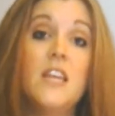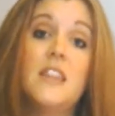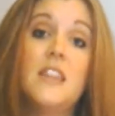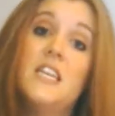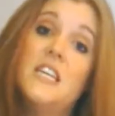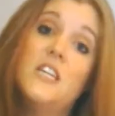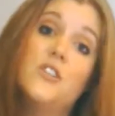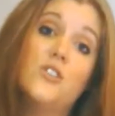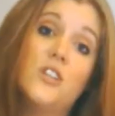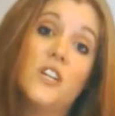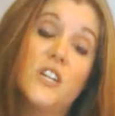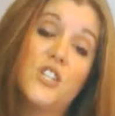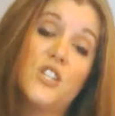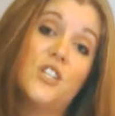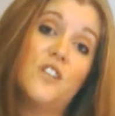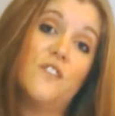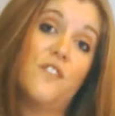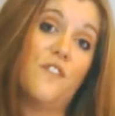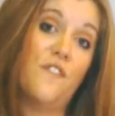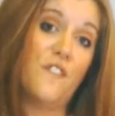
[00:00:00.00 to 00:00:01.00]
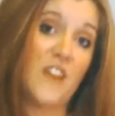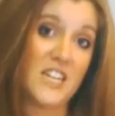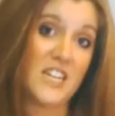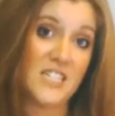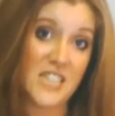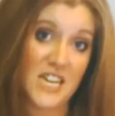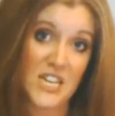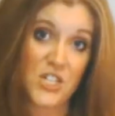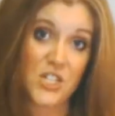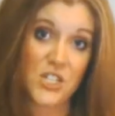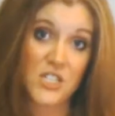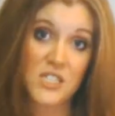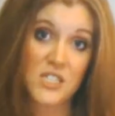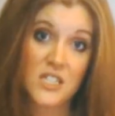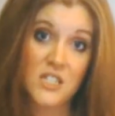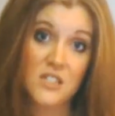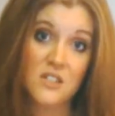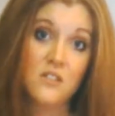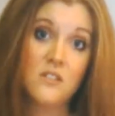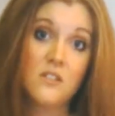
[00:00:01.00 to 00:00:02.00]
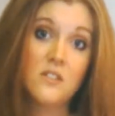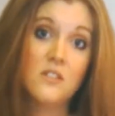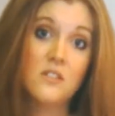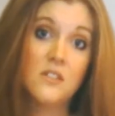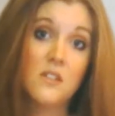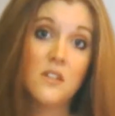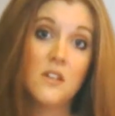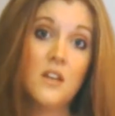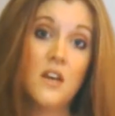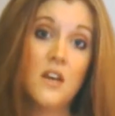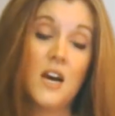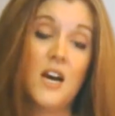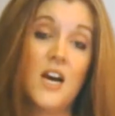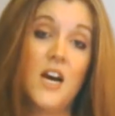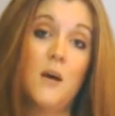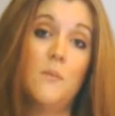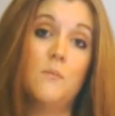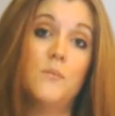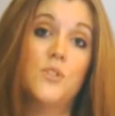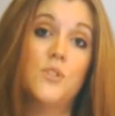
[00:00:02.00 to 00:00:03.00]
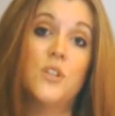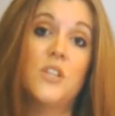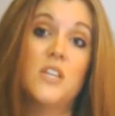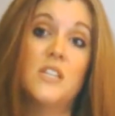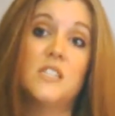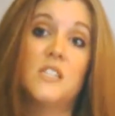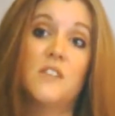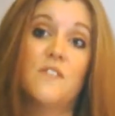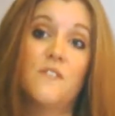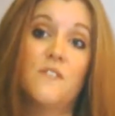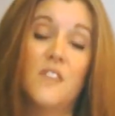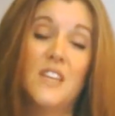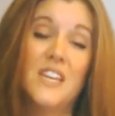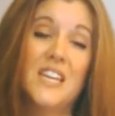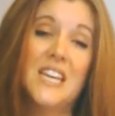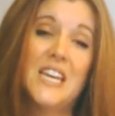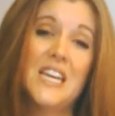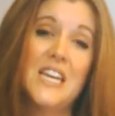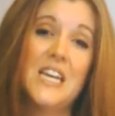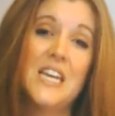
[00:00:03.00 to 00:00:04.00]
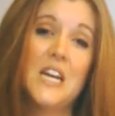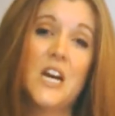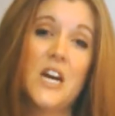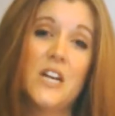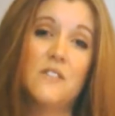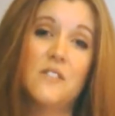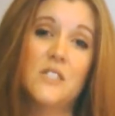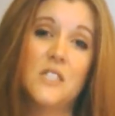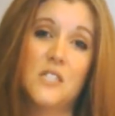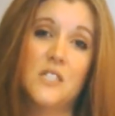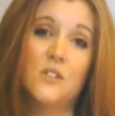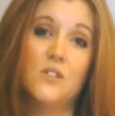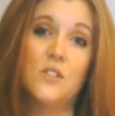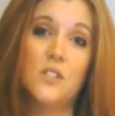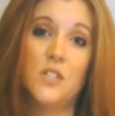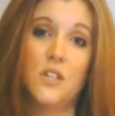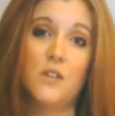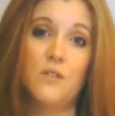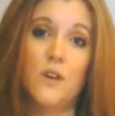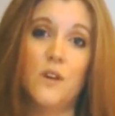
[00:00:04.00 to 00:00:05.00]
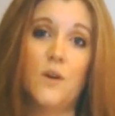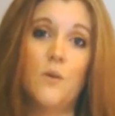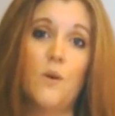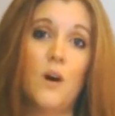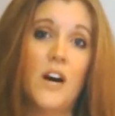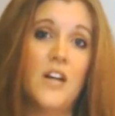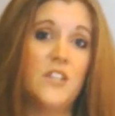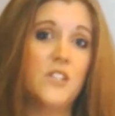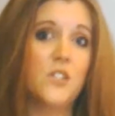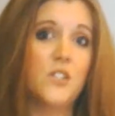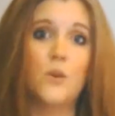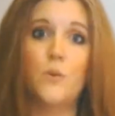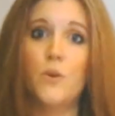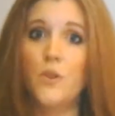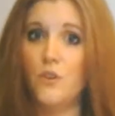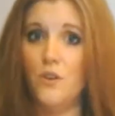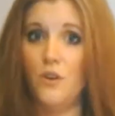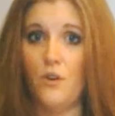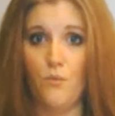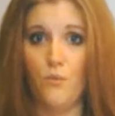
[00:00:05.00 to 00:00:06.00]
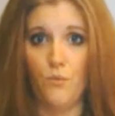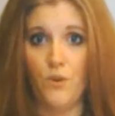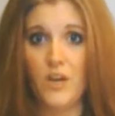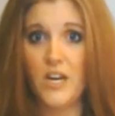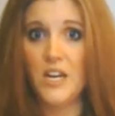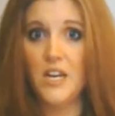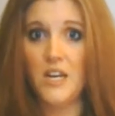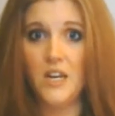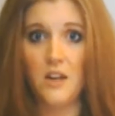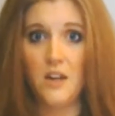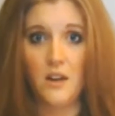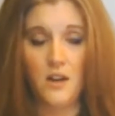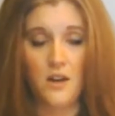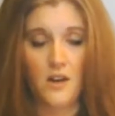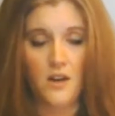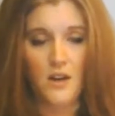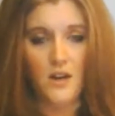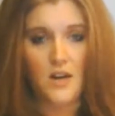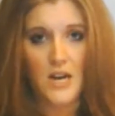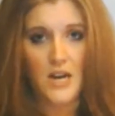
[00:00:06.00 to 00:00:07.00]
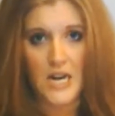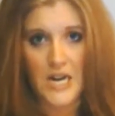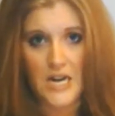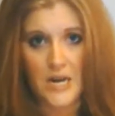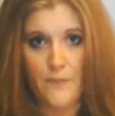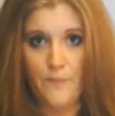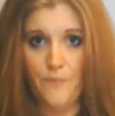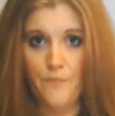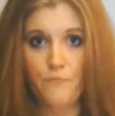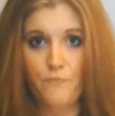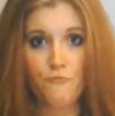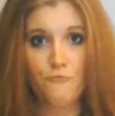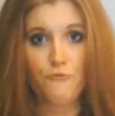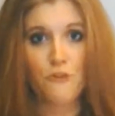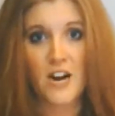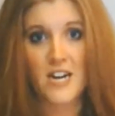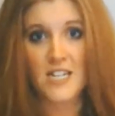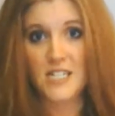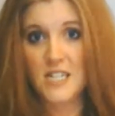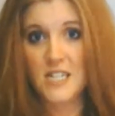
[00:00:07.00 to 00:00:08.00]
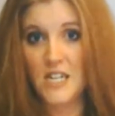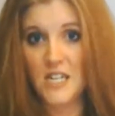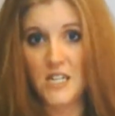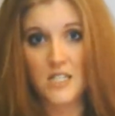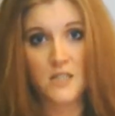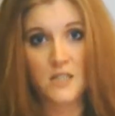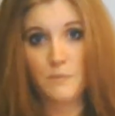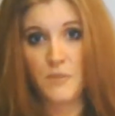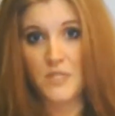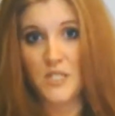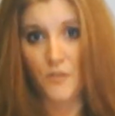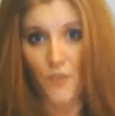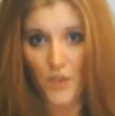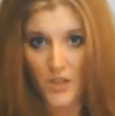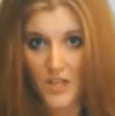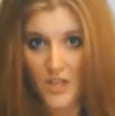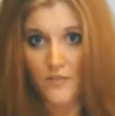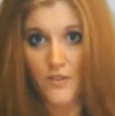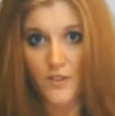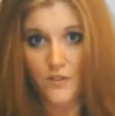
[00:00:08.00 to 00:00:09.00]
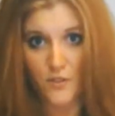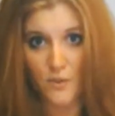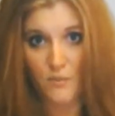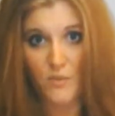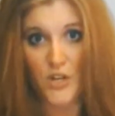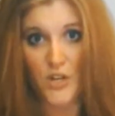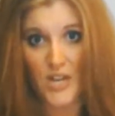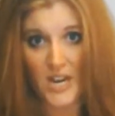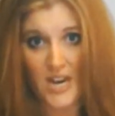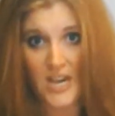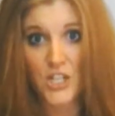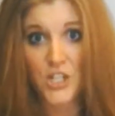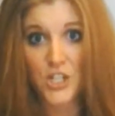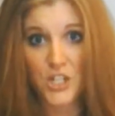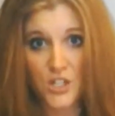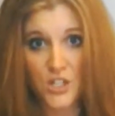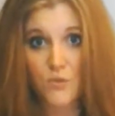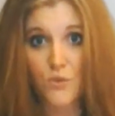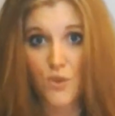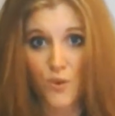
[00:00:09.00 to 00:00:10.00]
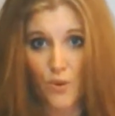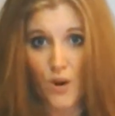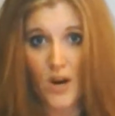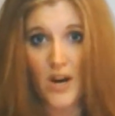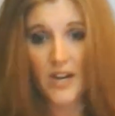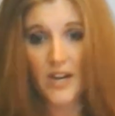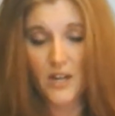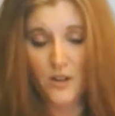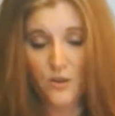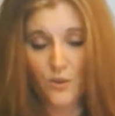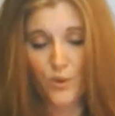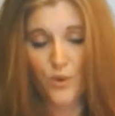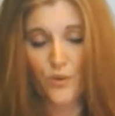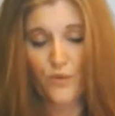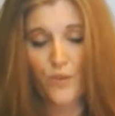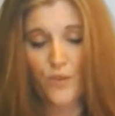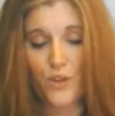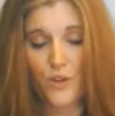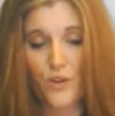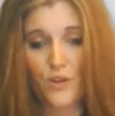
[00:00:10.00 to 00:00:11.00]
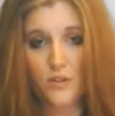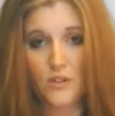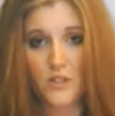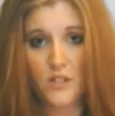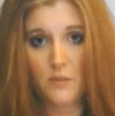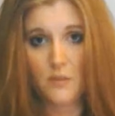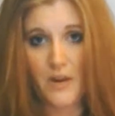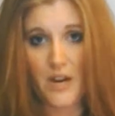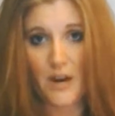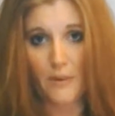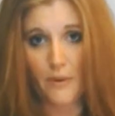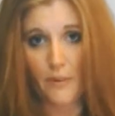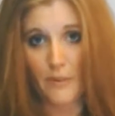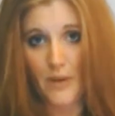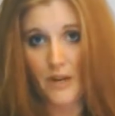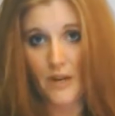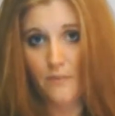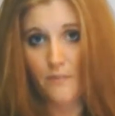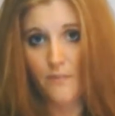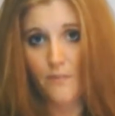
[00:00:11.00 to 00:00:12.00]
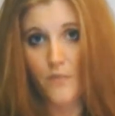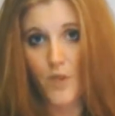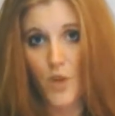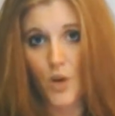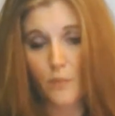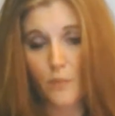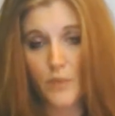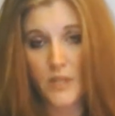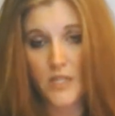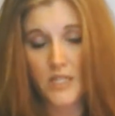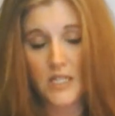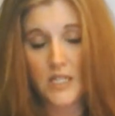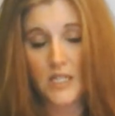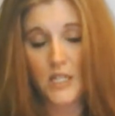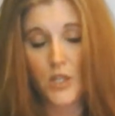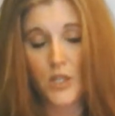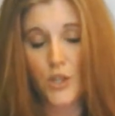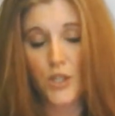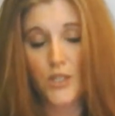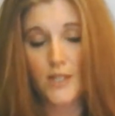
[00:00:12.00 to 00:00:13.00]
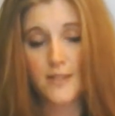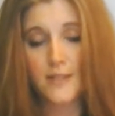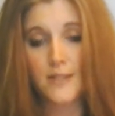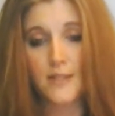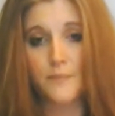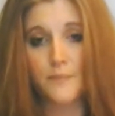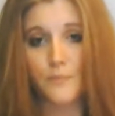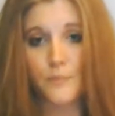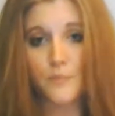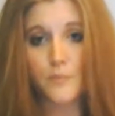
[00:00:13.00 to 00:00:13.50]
The introduction of the foundation skills, so that's the key kind of skills that are required, so whether or not reading, writing, a specific level of communication is required in order to be able to be competent in the units.